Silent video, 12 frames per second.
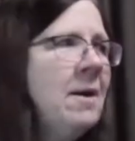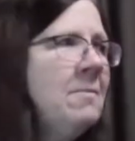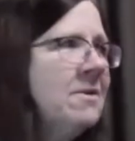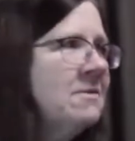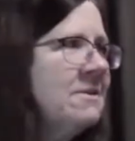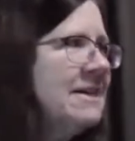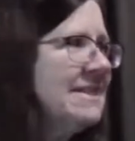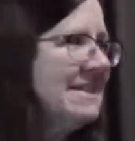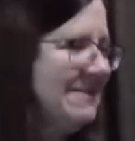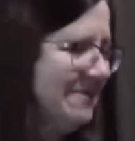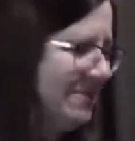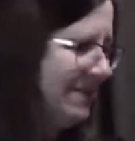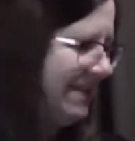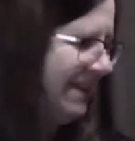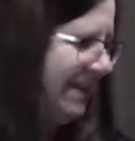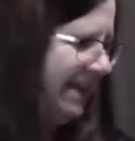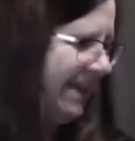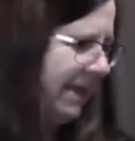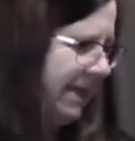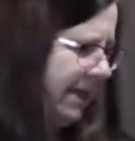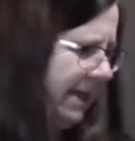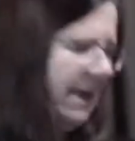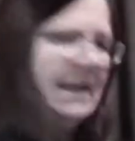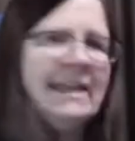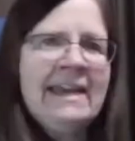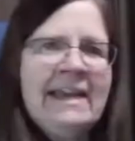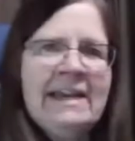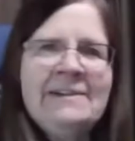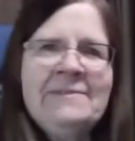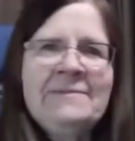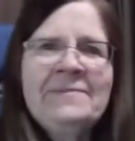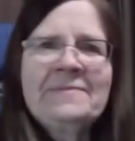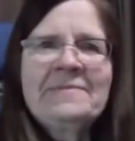come up with one. Anyhow.